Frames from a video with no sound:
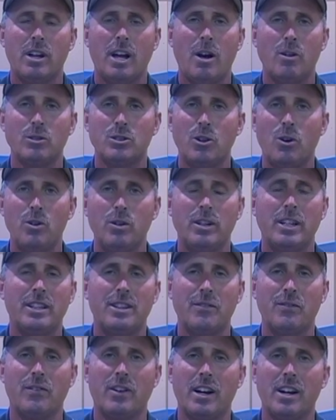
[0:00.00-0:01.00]
I was holding at
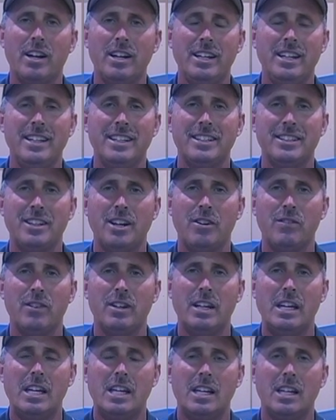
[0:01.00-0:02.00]
the very end of
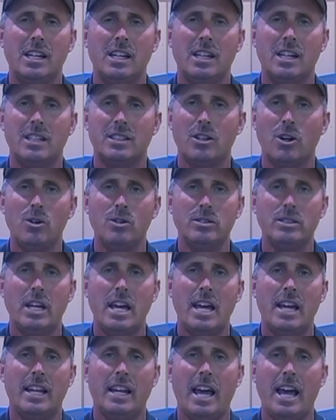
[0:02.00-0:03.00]
it, and I told
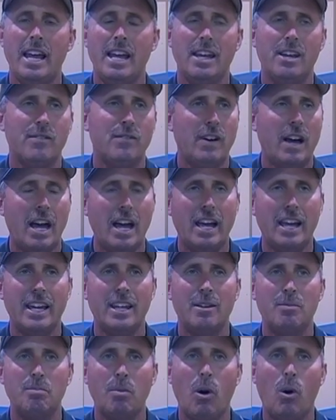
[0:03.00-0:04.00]
Dad, hey, if I
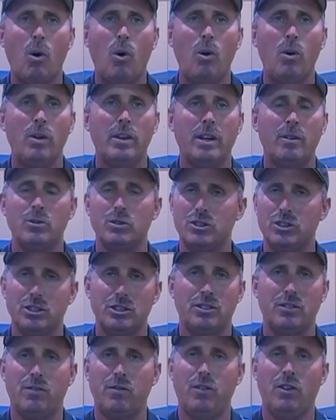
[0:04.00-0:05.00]
had a pole that was
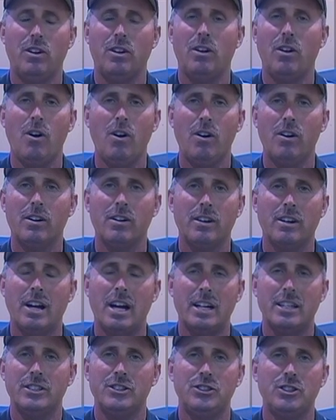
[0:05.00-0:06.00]
just a foot longer,
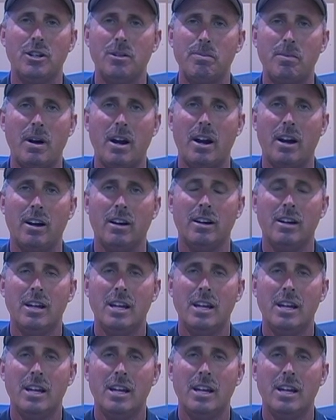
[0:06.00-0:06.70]
I could jump higher.